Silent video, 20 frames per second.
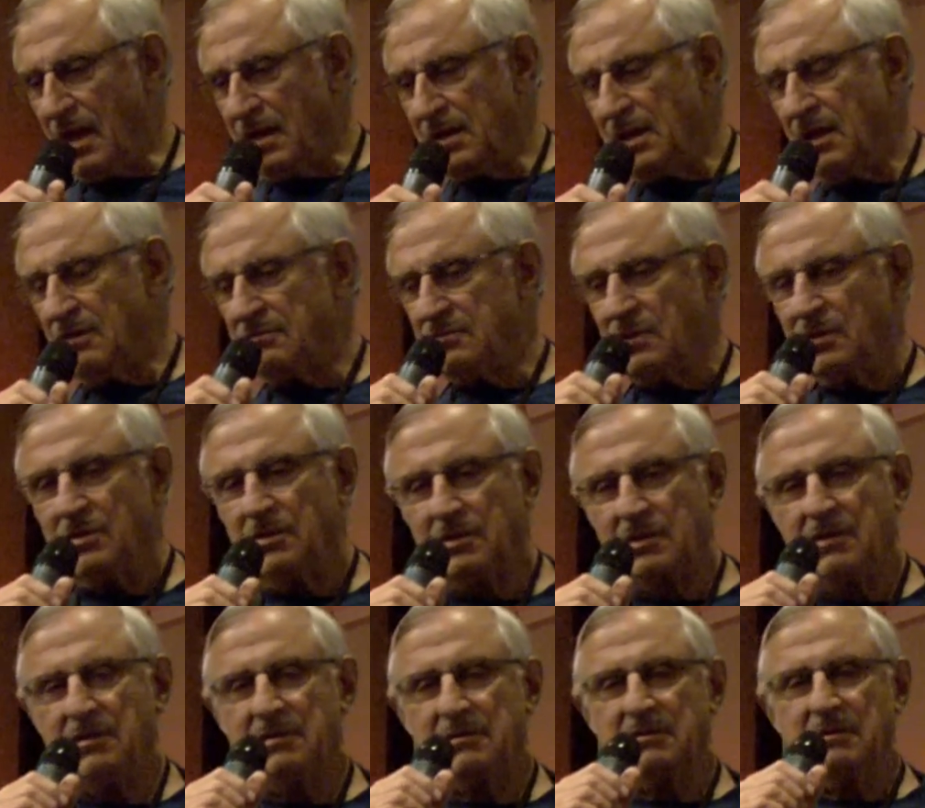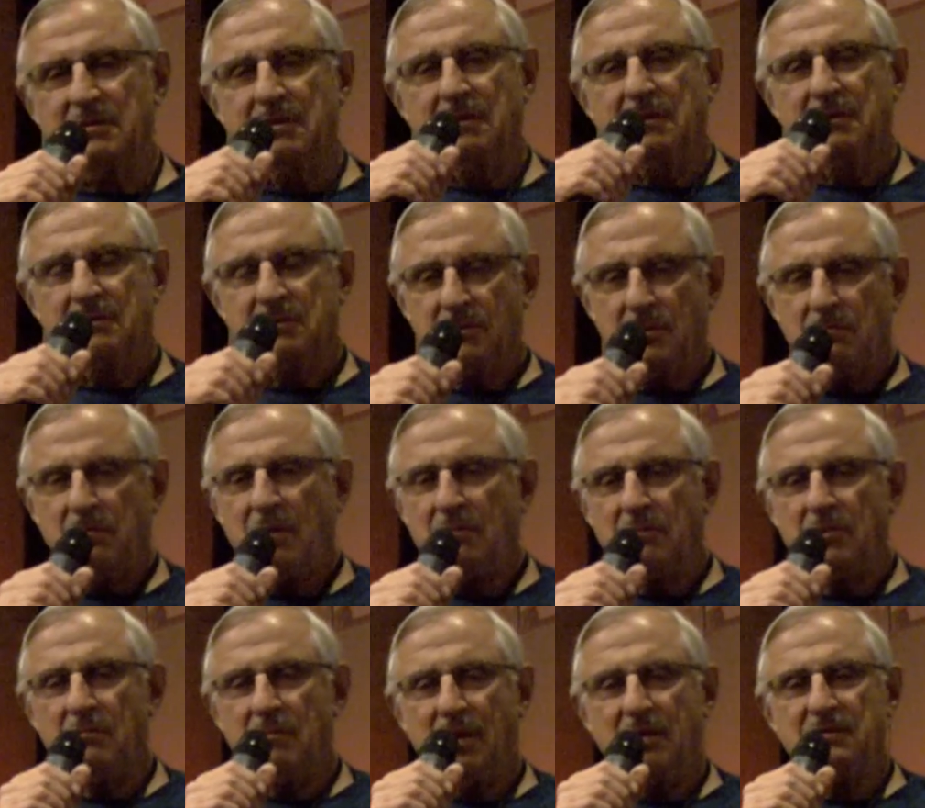I'd have to look to
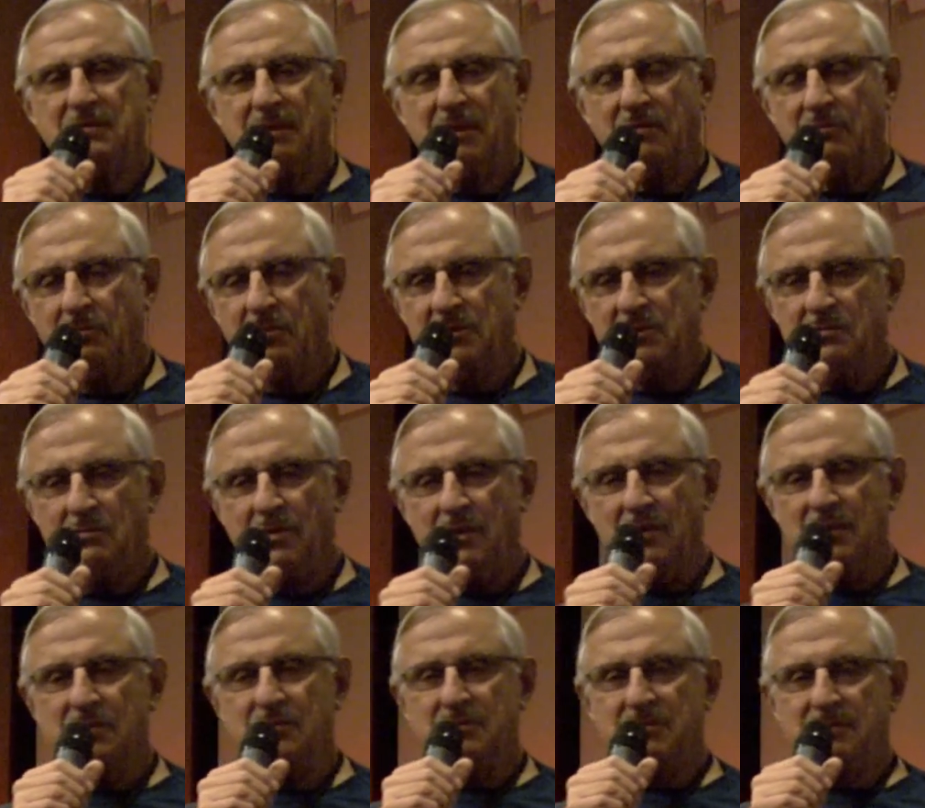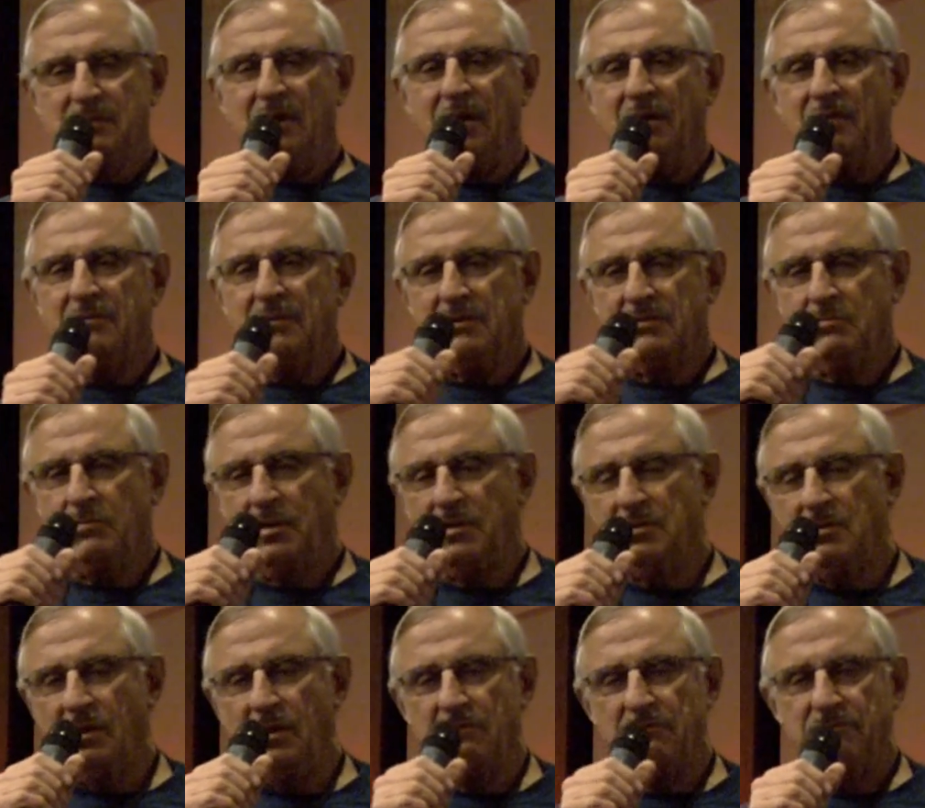remember myself which ones. Uh, there's
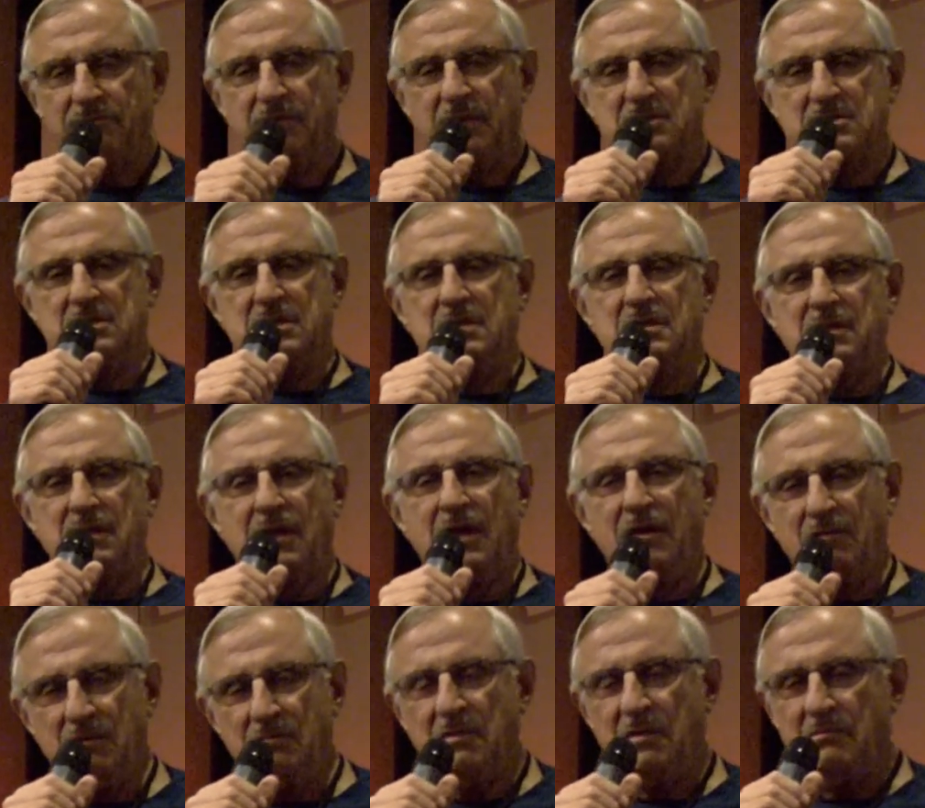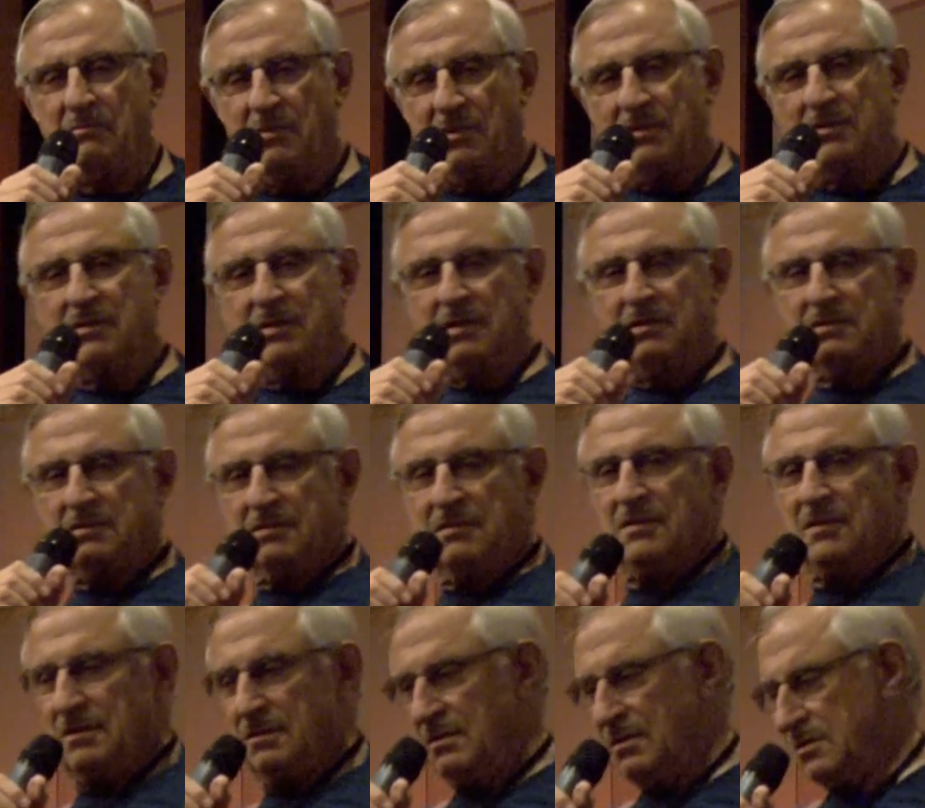one called Fuzzy that I remember that
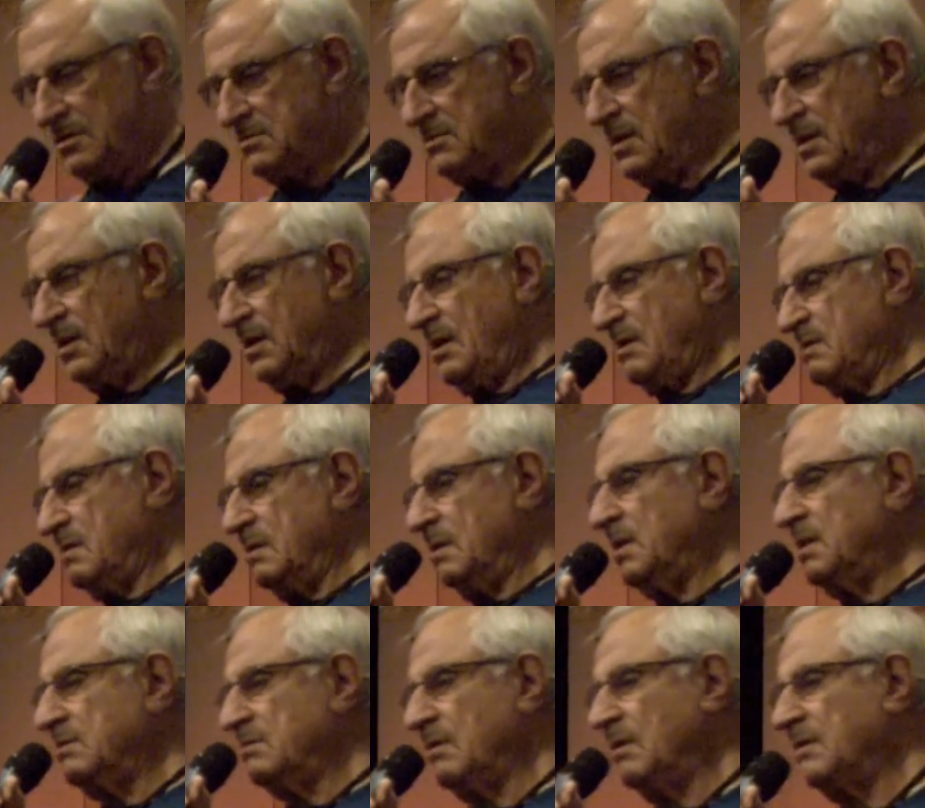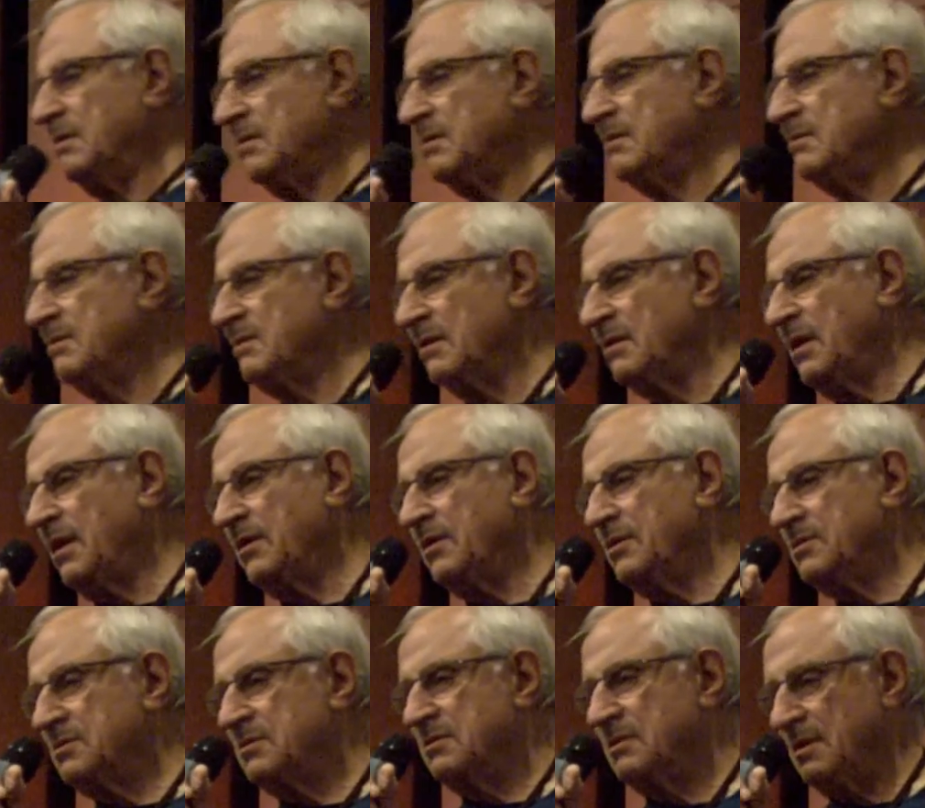okay. looks like it has lint on
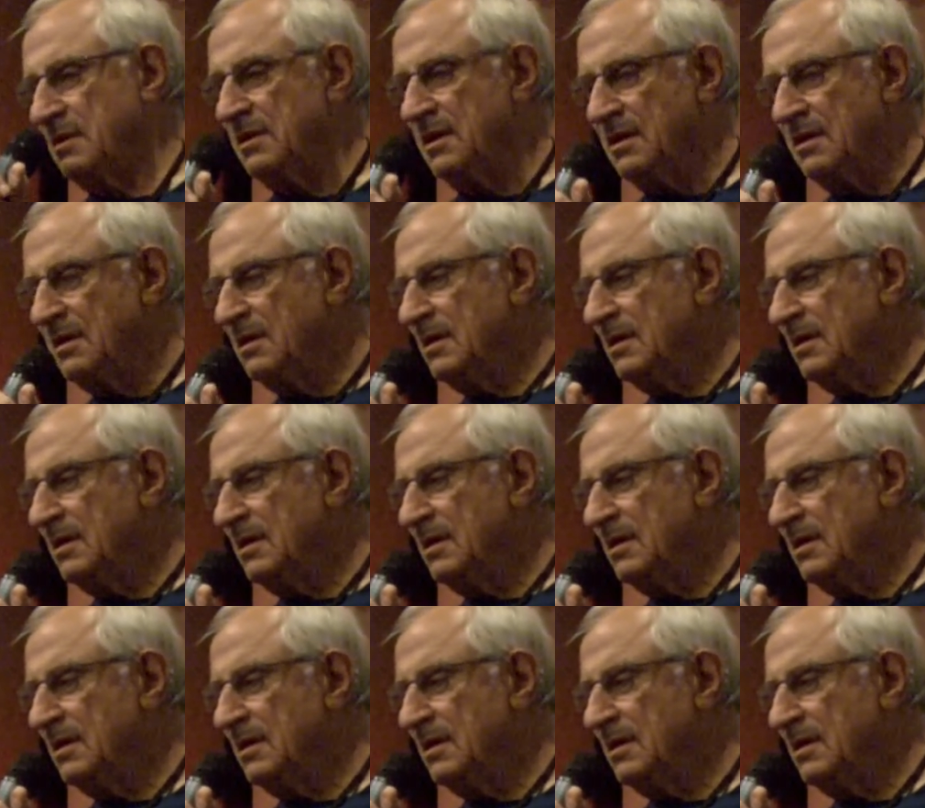it.